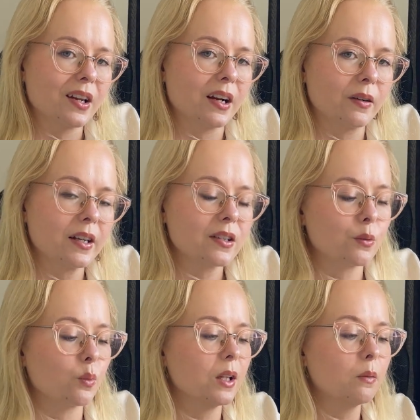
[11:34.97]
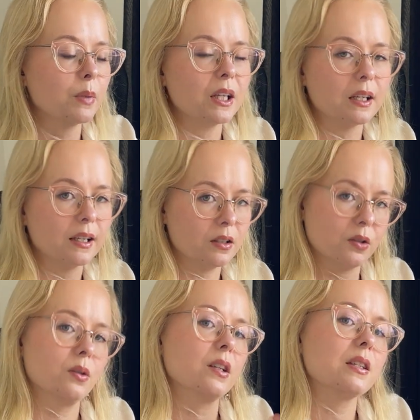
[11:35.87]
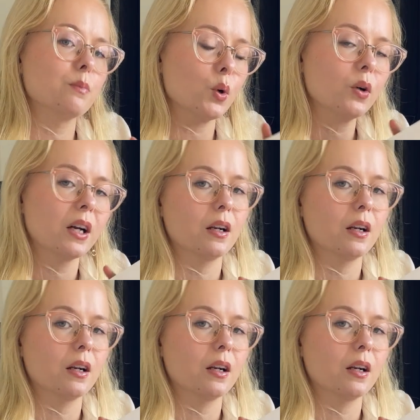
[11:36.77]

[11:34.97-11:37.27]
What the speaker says: areas will be linked to this book